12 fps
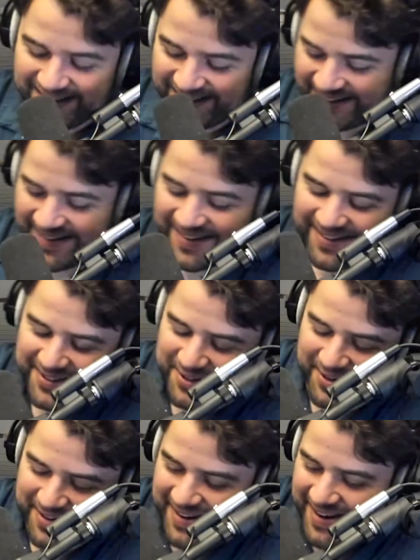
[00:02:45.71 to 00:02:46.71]
No, it's all
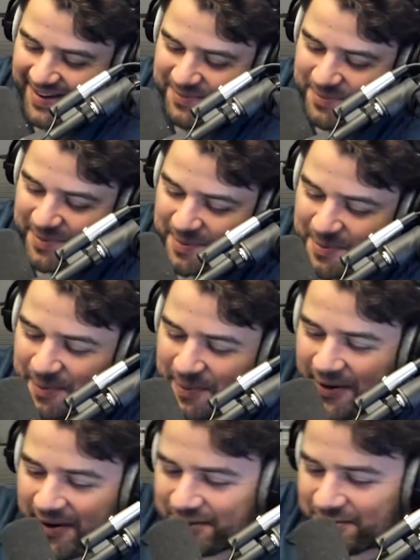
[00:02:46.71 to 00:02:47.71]
right. I've been
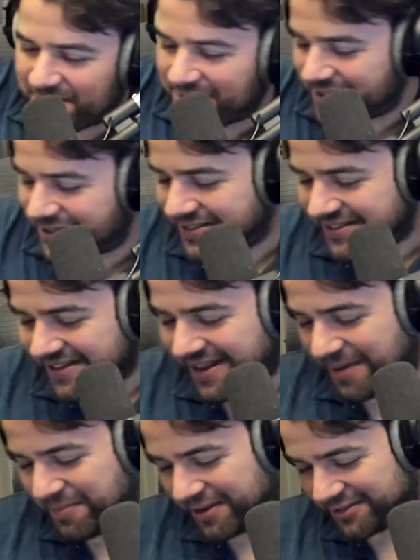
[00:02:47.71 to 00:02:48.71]
preparing, so today
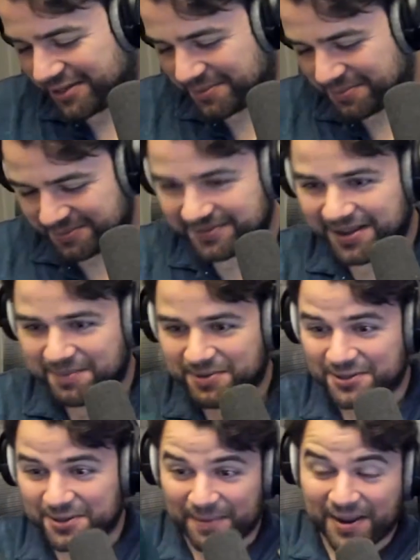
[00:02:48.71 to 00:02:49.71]
I picked
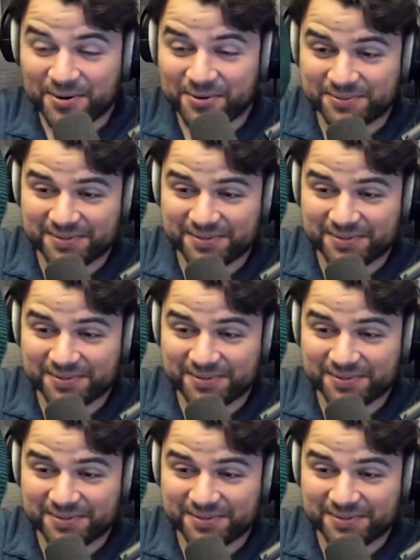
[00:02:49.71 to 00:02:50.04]
up my own.